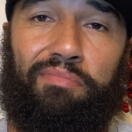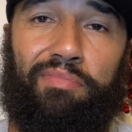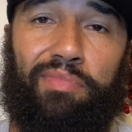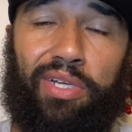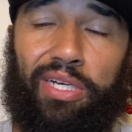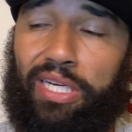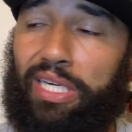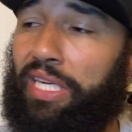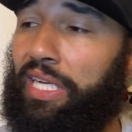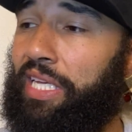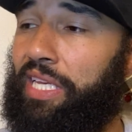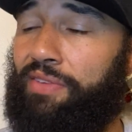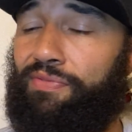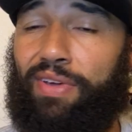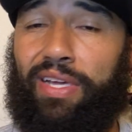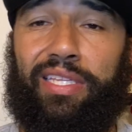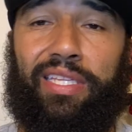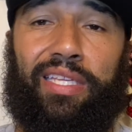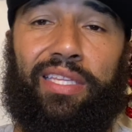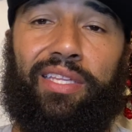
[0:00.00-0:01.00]
They're going to get
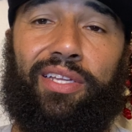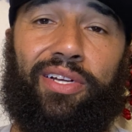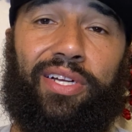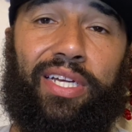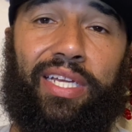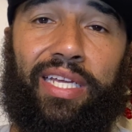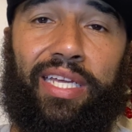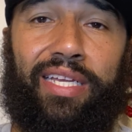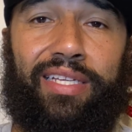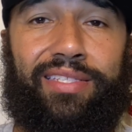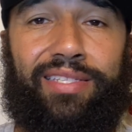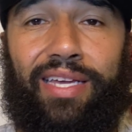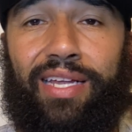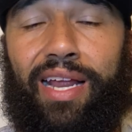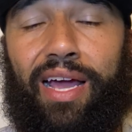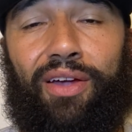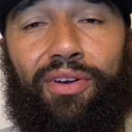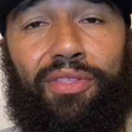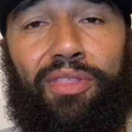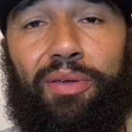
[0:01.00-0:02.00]
evicted. They're going to get sent
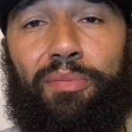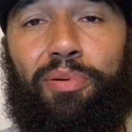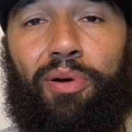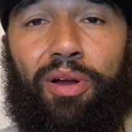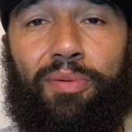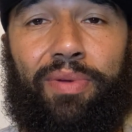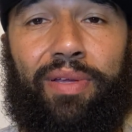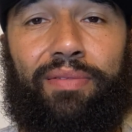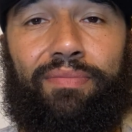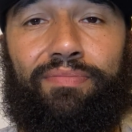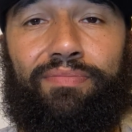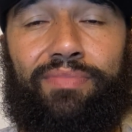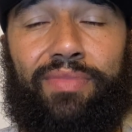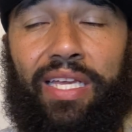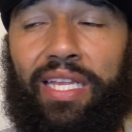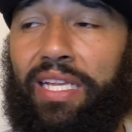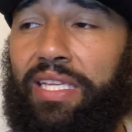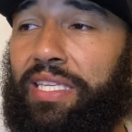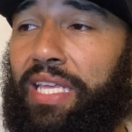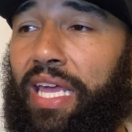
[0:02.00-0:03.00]
out of the apartment.
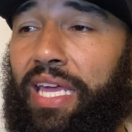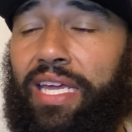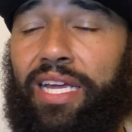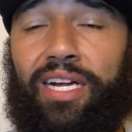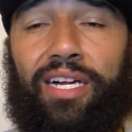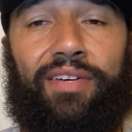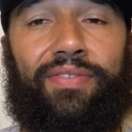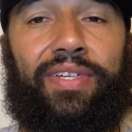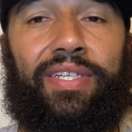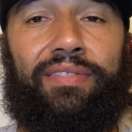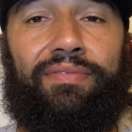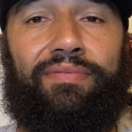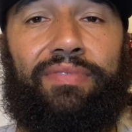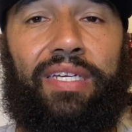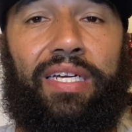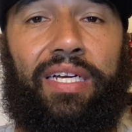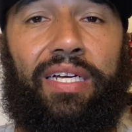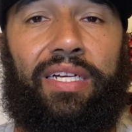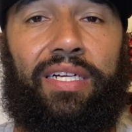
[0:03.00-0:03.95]
They didn't take care of it.